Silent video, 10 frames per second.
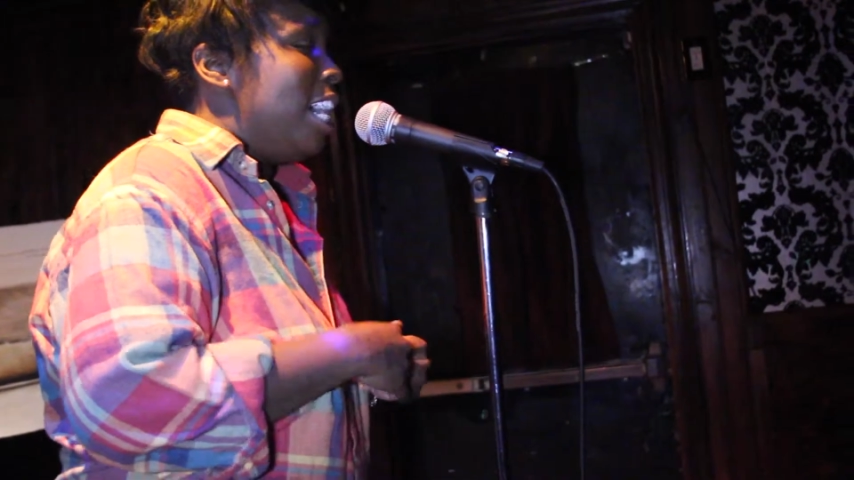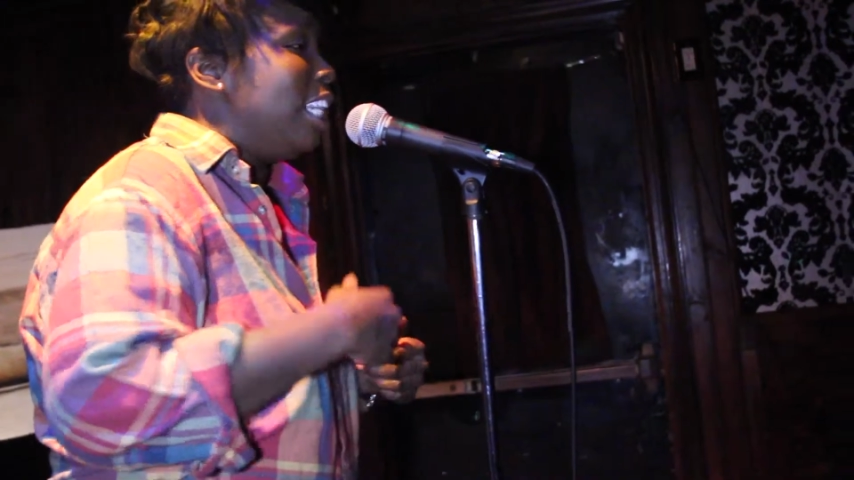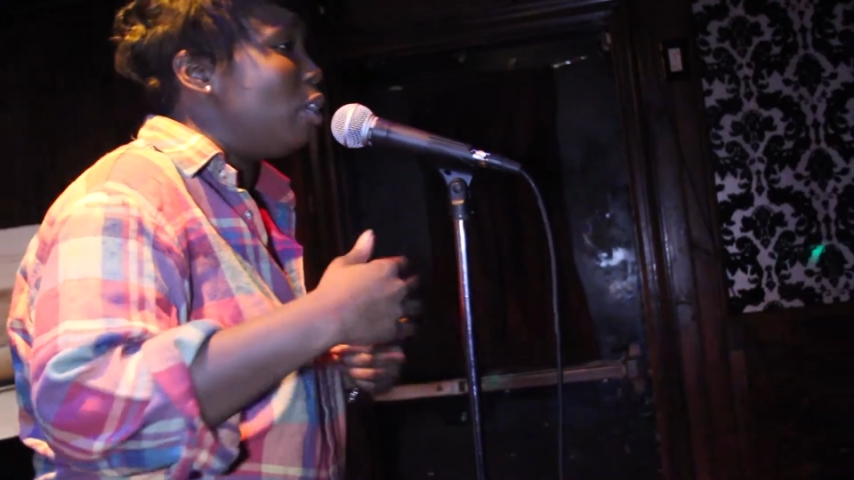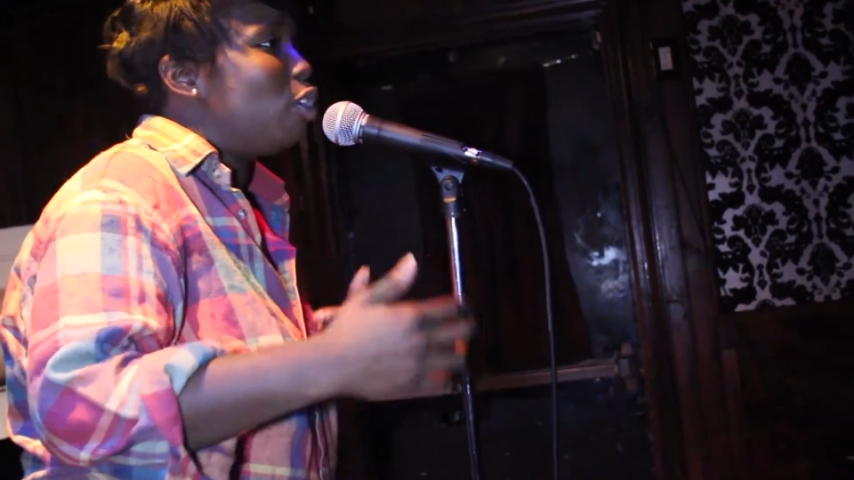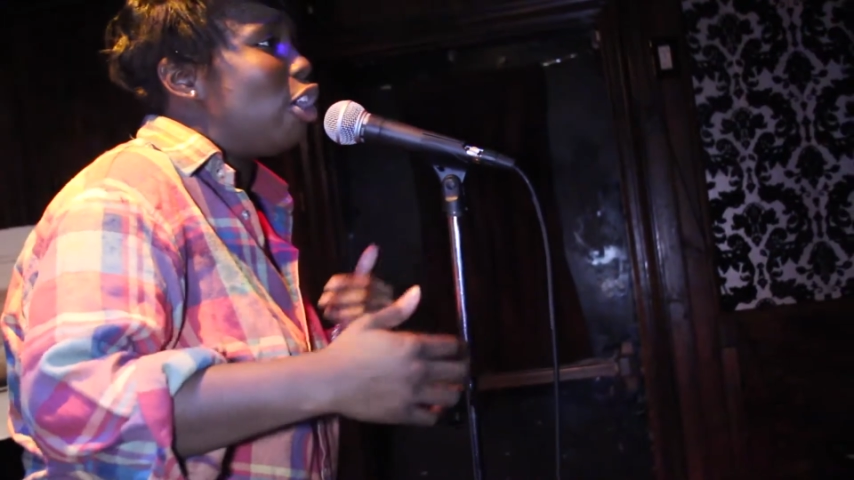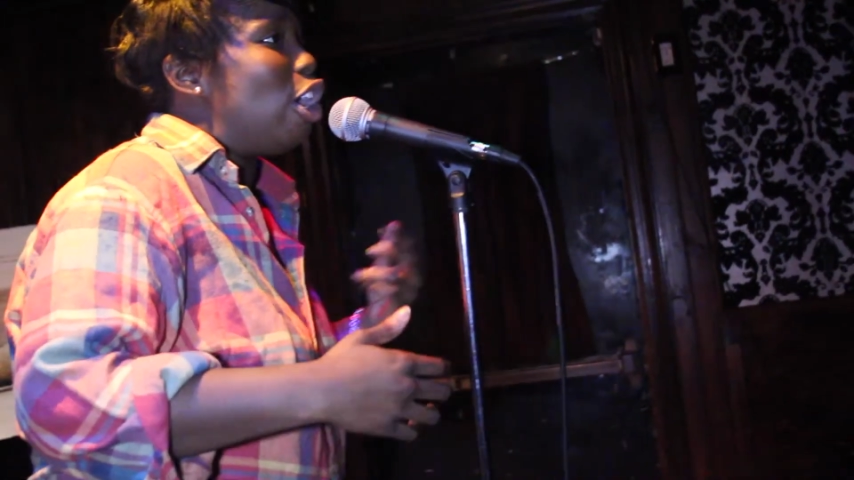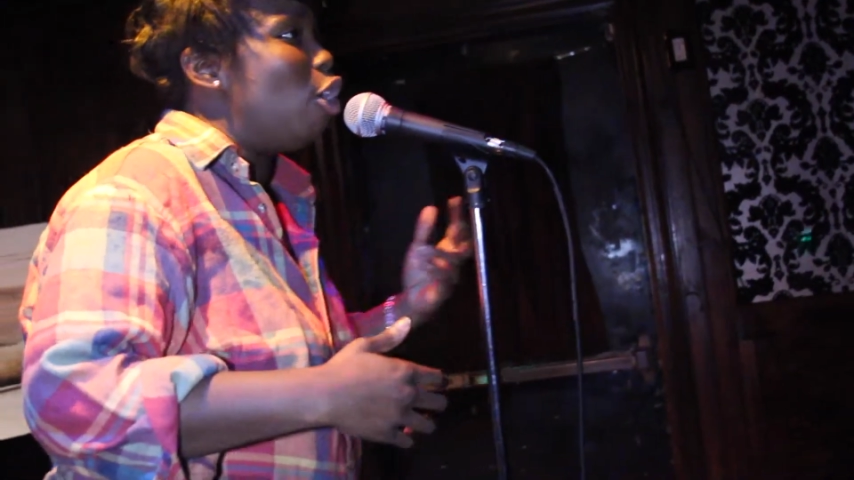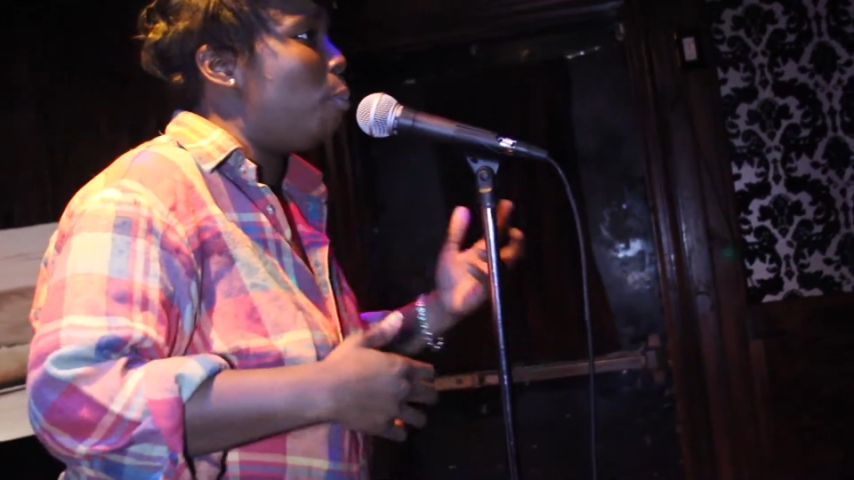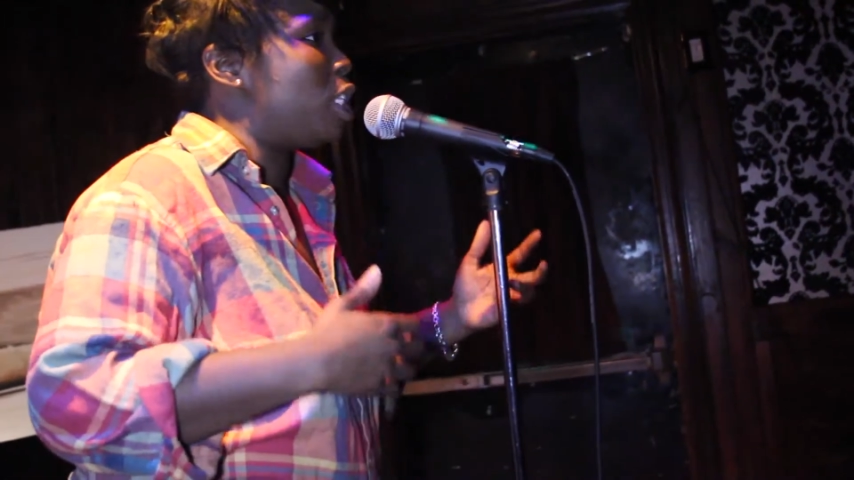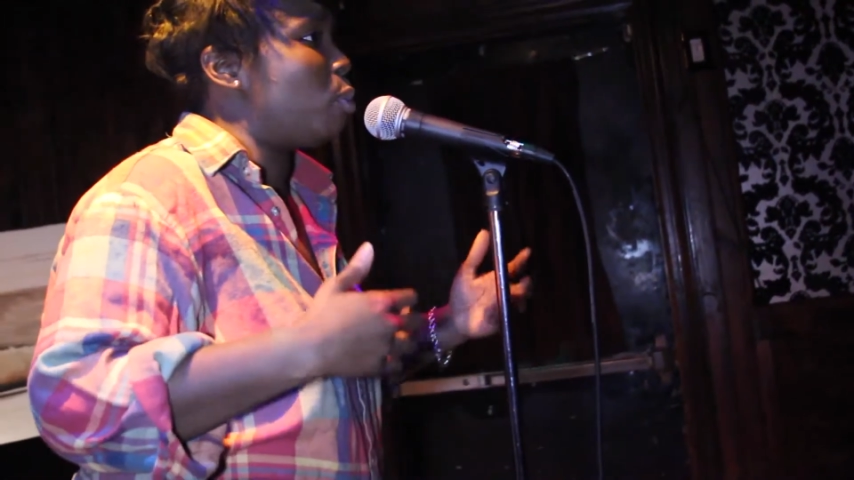A little girl
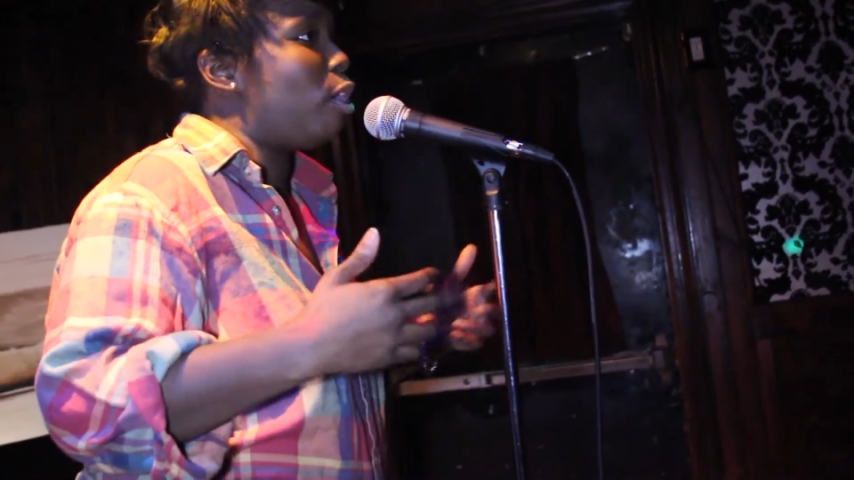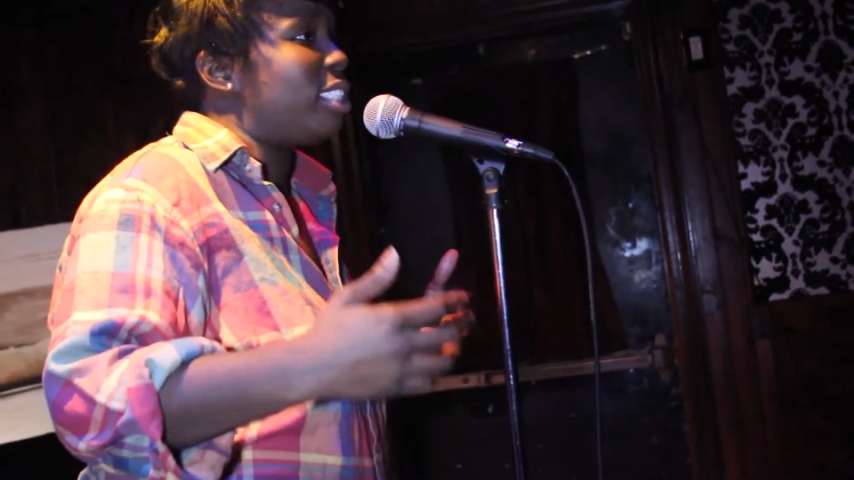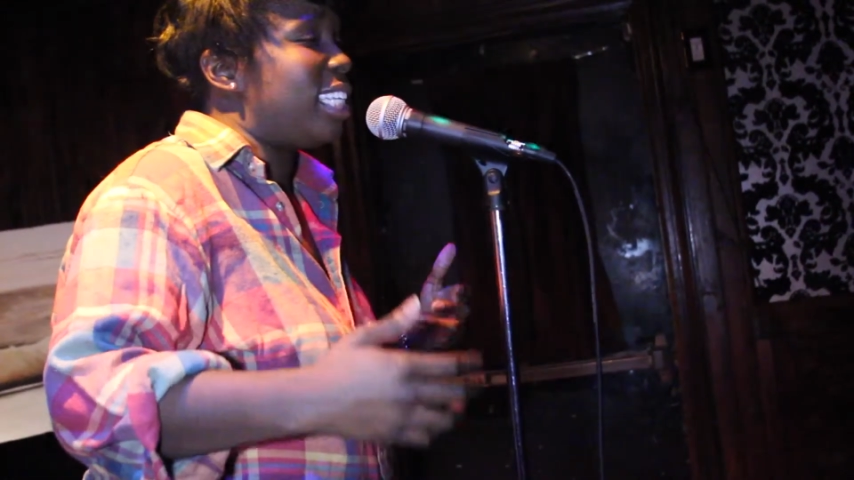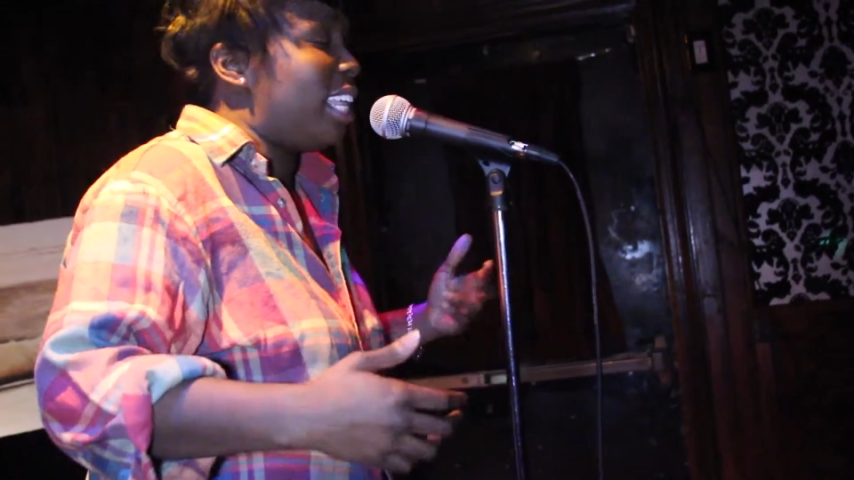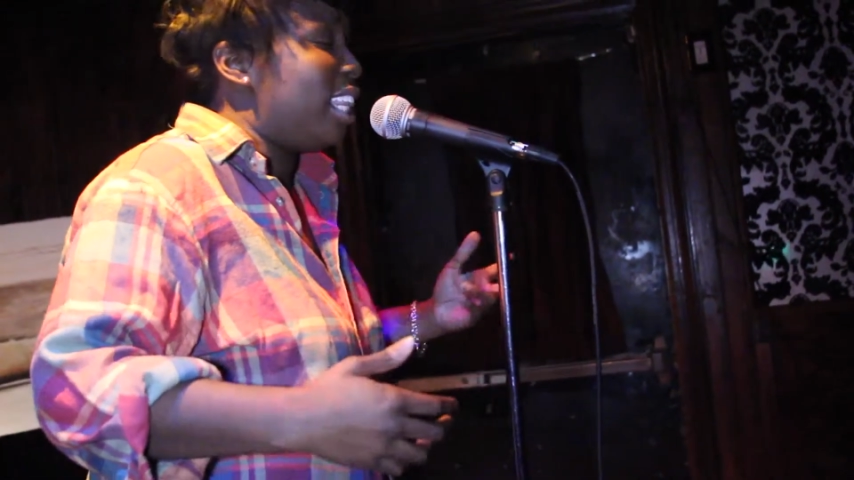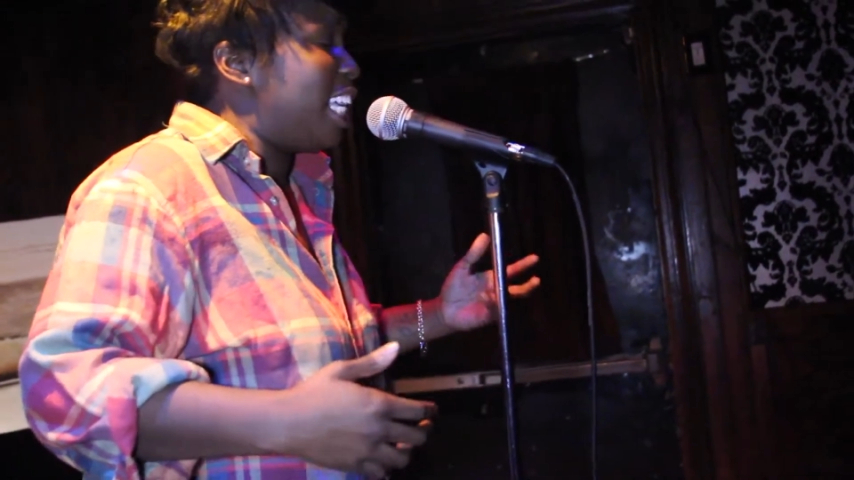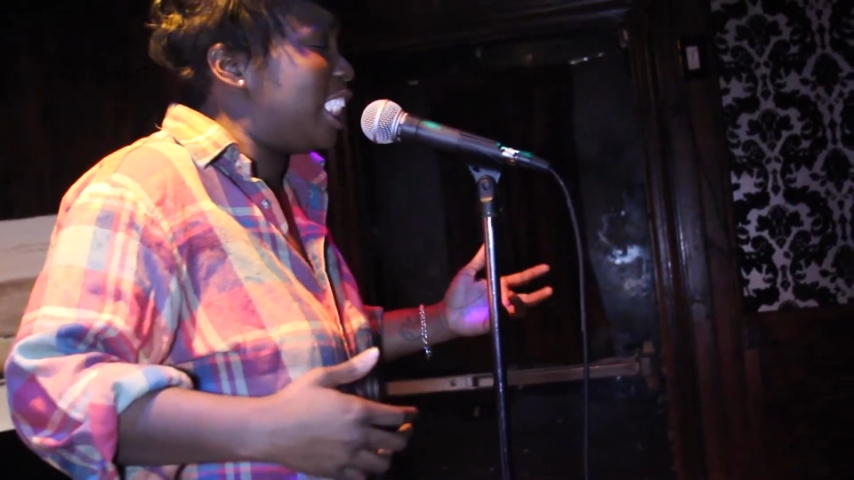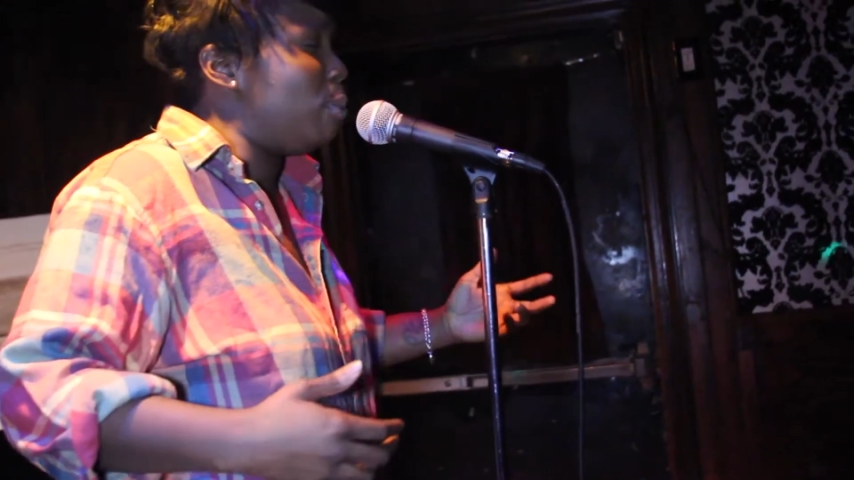who puts words together like